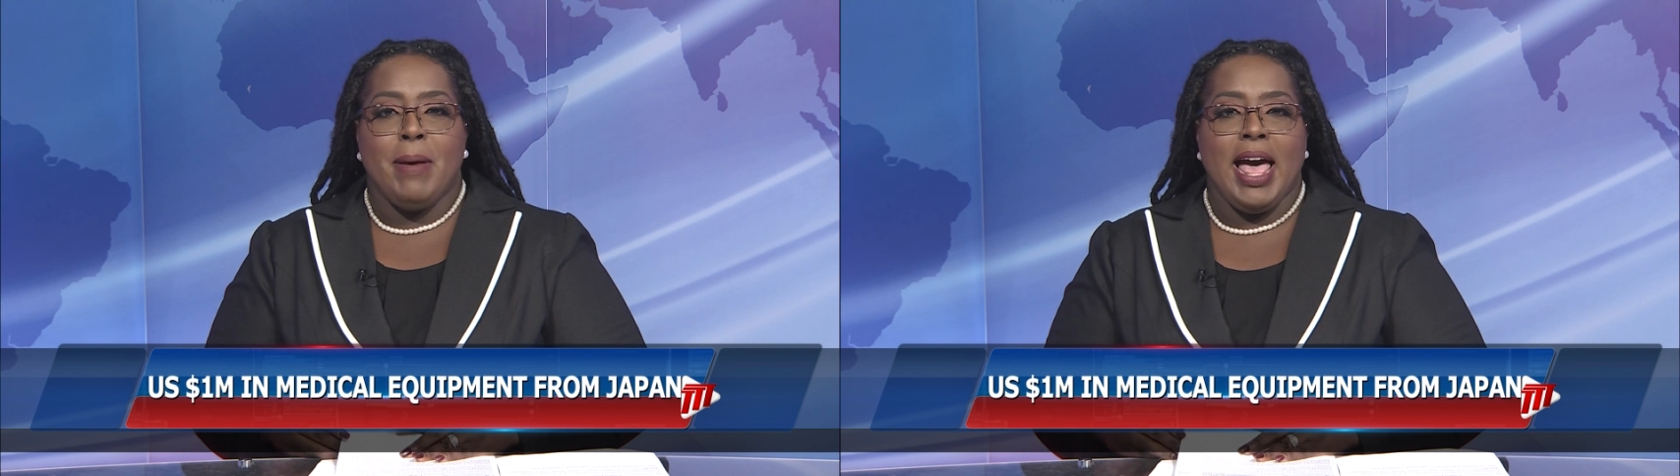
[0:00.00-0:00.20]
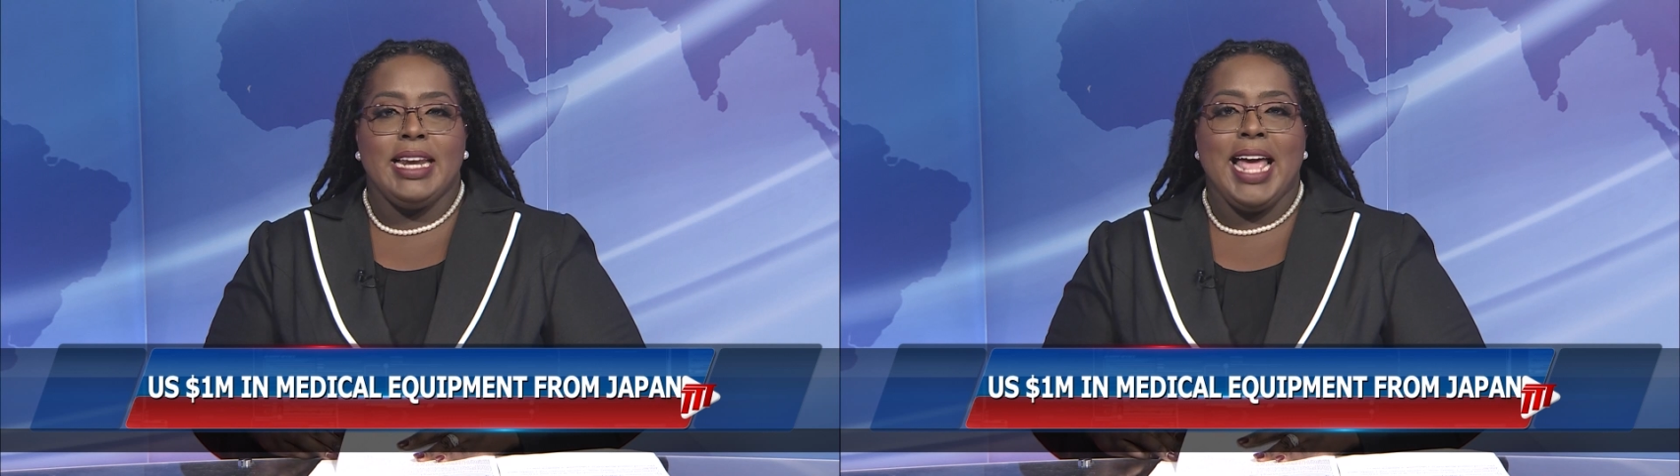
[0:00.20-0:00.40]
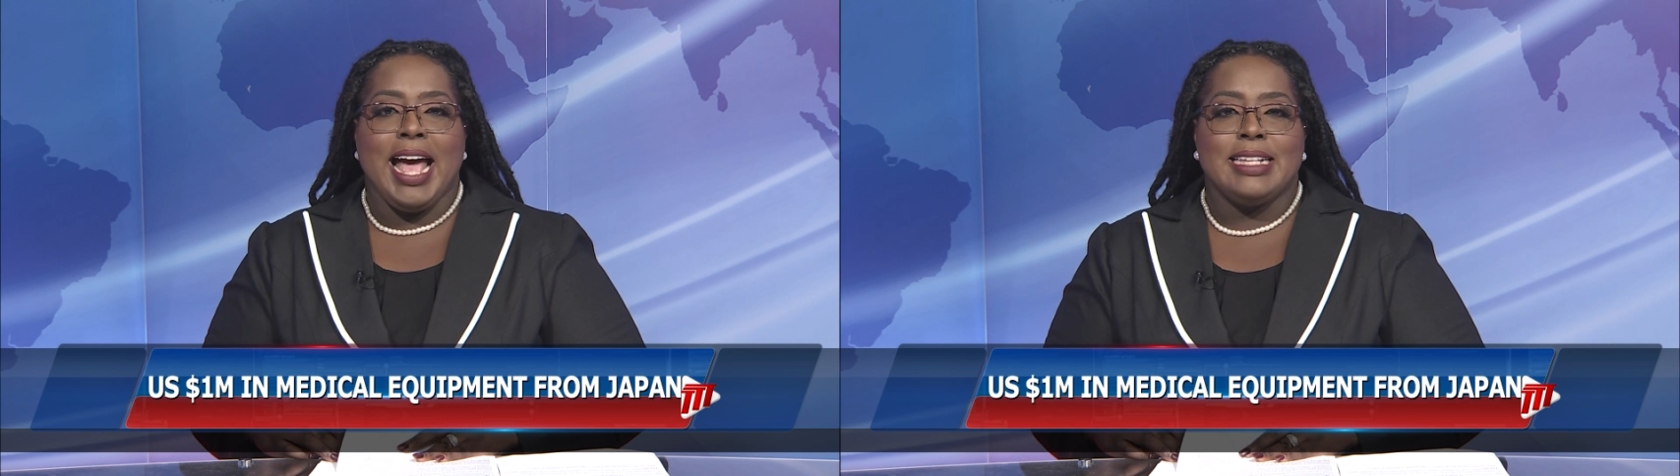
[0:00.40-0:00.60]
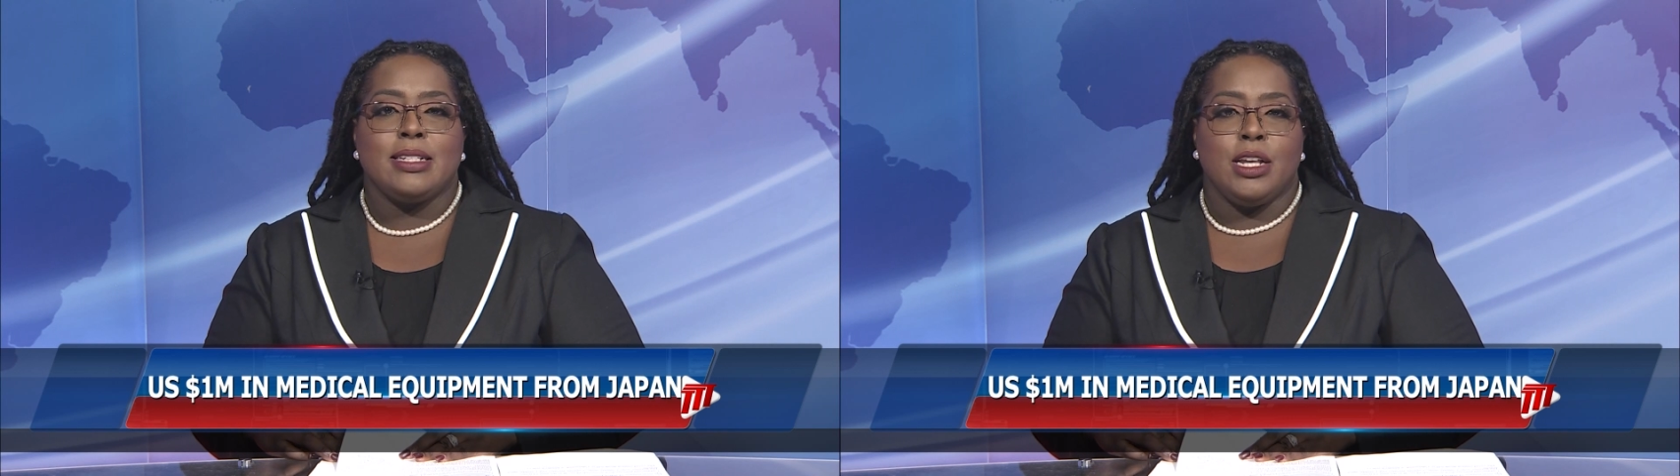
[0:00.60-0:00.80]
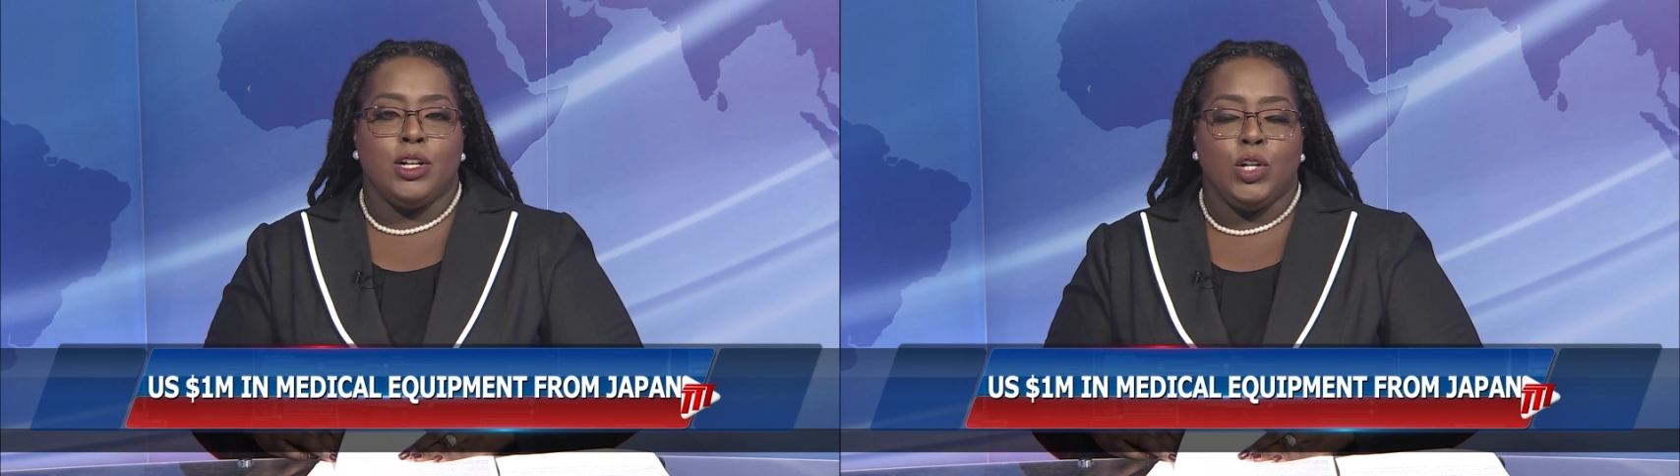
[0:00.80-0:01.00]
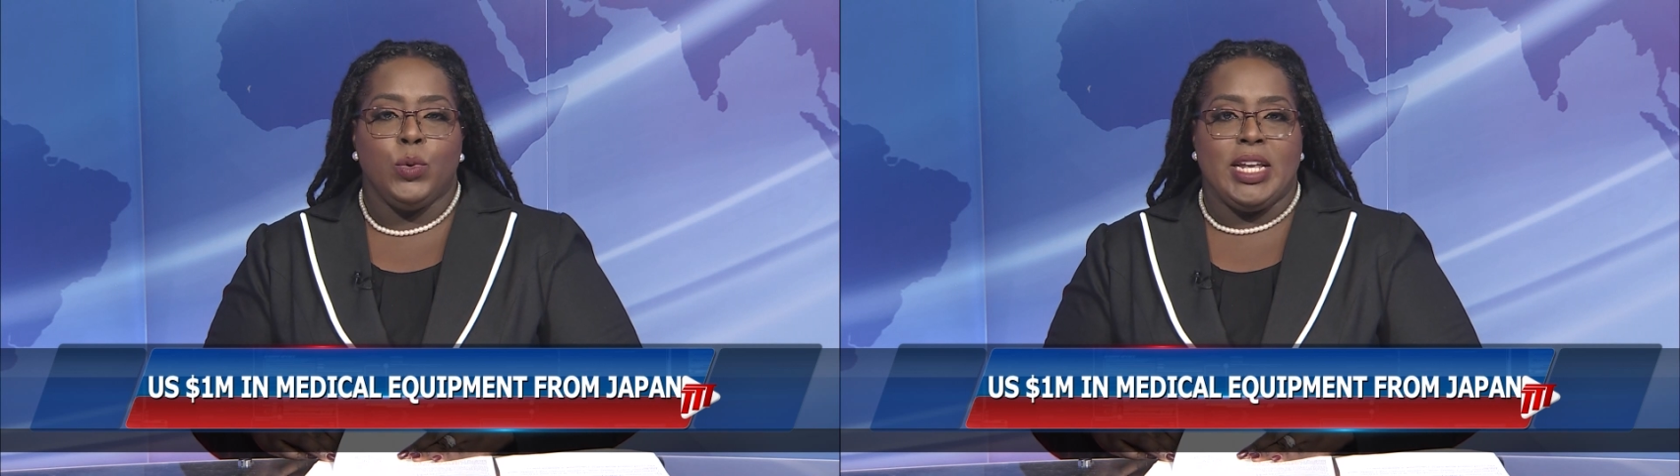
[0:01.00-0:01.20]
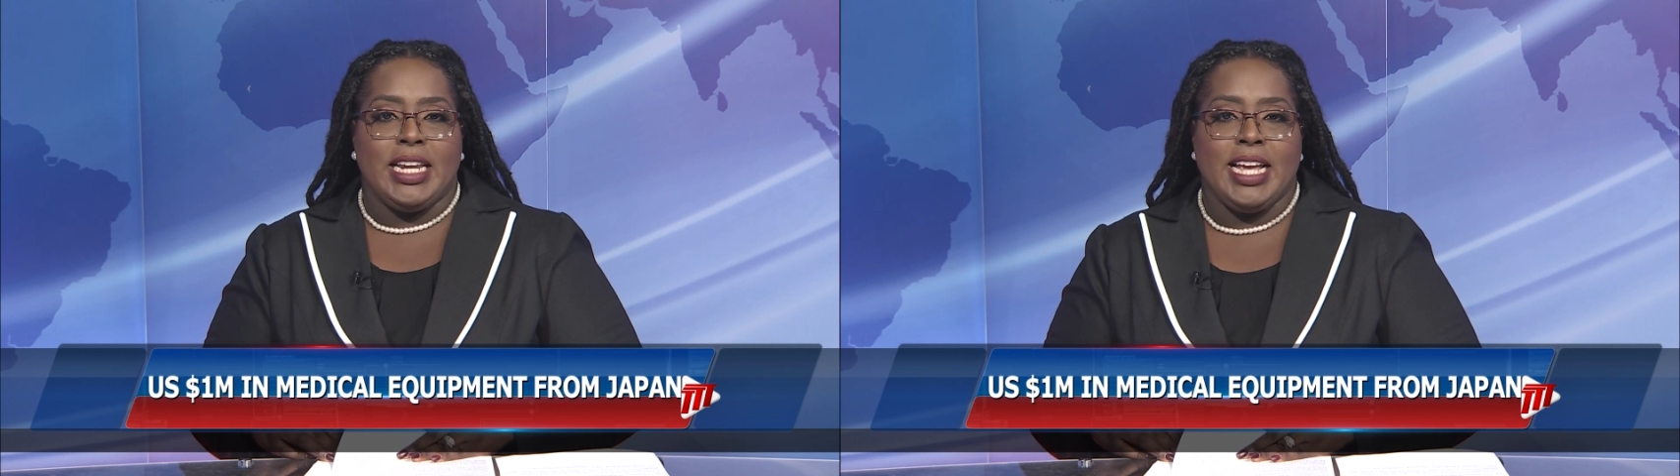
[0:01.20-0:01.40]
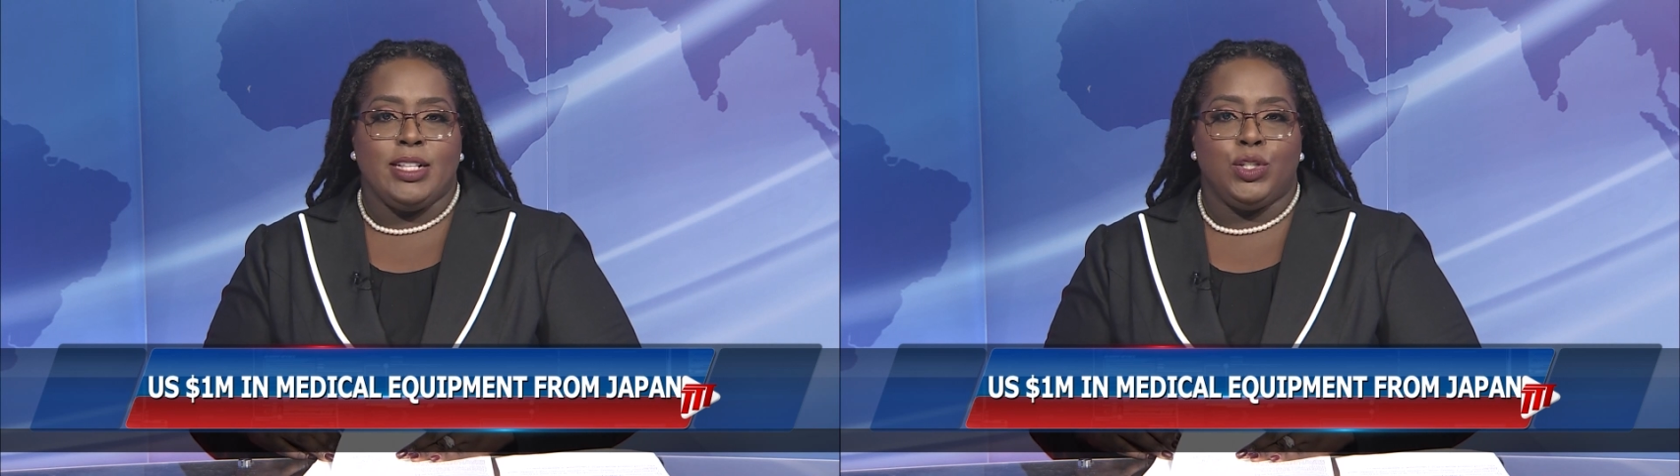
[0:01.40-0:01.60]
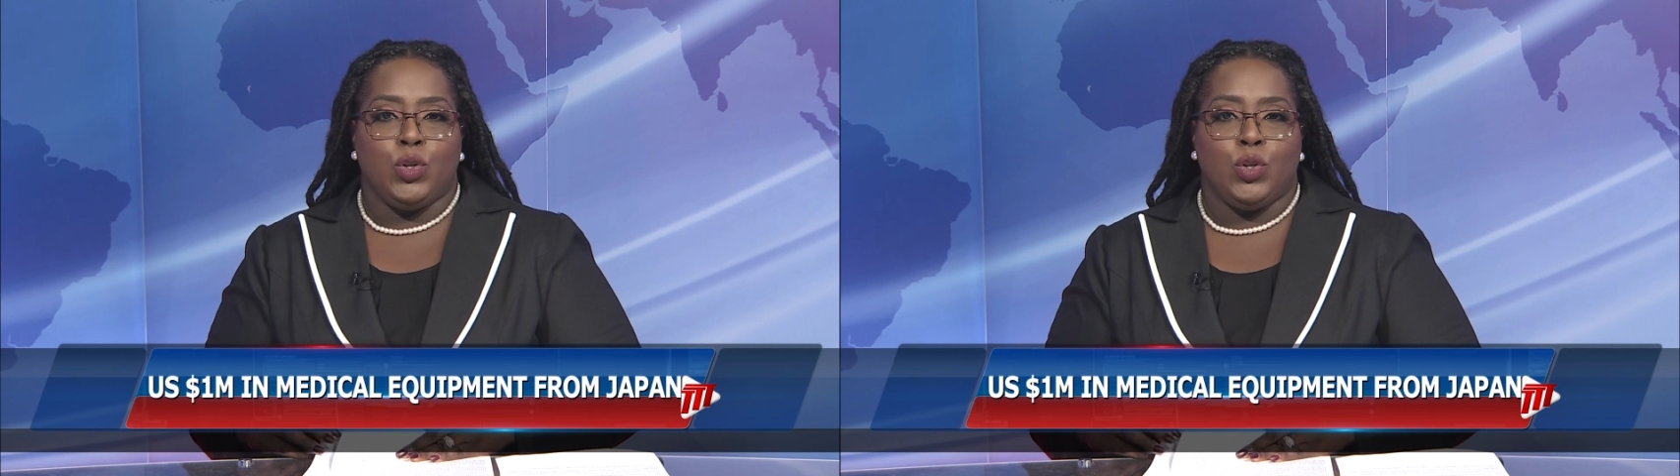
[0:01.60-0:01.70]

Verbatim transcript: Japan has concluded